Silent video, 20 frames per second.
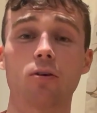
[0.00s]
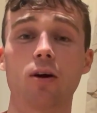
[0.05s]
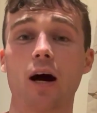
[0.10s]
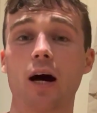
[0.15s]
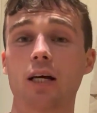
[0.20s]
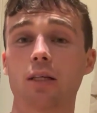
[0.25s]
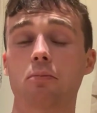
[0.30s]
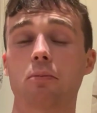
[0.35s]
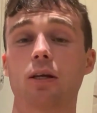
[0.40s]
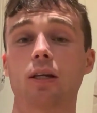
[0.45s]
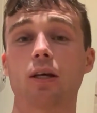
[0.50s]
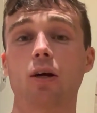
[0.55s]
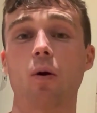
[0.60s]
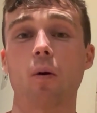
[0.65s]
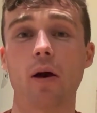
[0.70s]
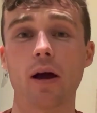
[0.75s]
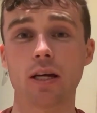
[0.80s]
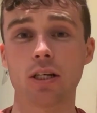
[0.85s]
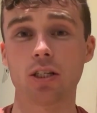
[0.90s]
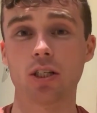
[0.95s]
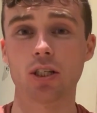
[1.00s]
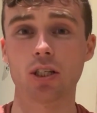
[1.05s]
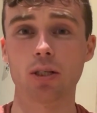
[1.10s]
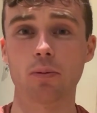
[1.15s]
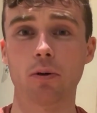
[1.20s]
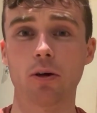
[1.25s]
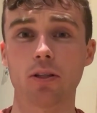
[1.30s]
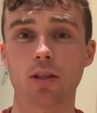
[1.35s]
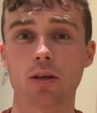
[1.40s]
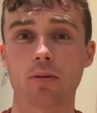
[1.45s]
Ask me any questions
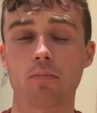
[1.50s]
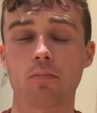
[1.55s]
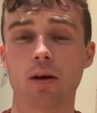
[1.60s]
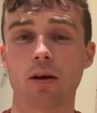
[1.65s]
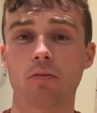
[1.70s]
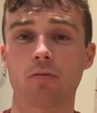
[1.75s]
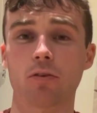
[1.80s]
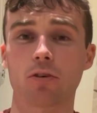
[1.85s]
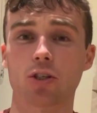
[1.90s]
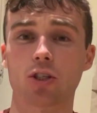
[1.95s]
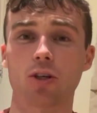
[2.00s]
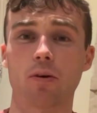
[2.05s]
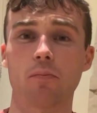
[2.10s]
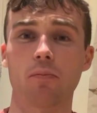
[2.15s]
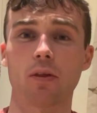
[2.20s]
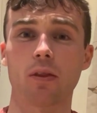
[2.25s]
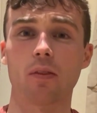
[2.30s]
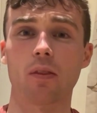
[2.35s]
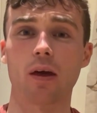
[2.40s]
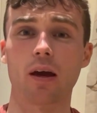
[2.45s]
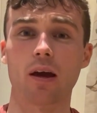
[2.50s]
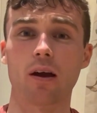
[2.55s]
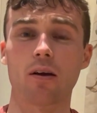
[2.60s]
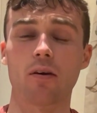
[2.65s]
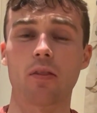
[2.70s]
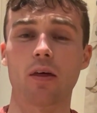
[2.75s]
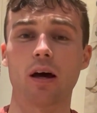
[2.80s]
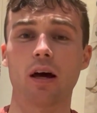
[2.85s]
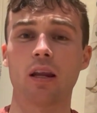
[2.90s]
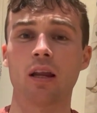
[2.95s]
about them if there's something
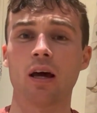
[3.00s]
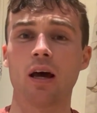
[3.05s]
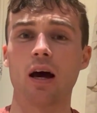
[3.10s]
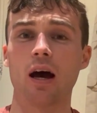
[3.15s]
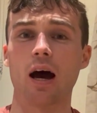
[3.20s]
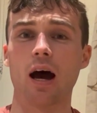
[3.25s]
there that